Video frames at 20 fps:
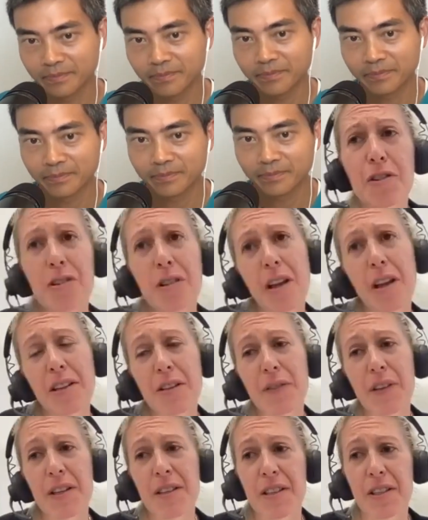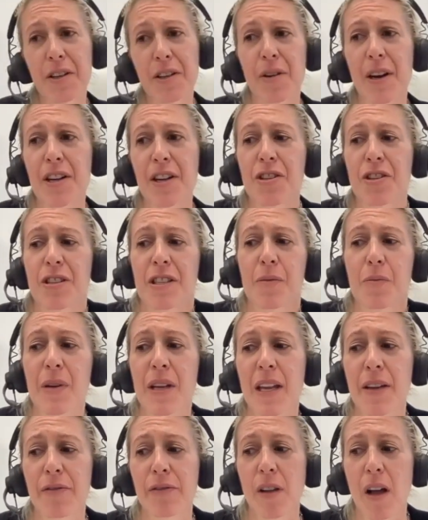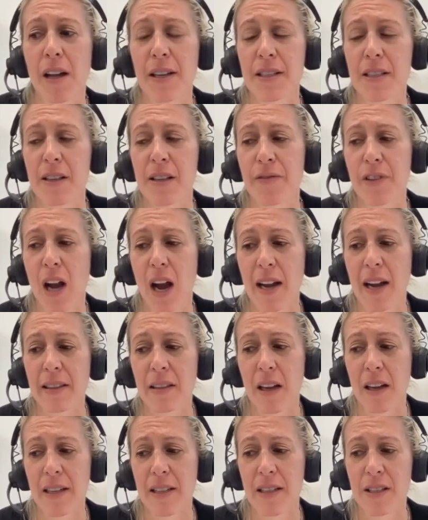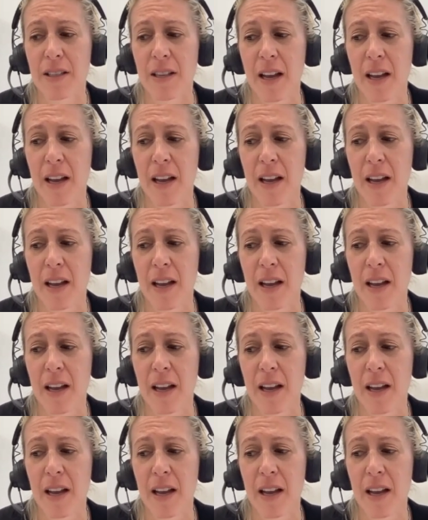Yeah, lots of considerations, and we give lots of guidelines.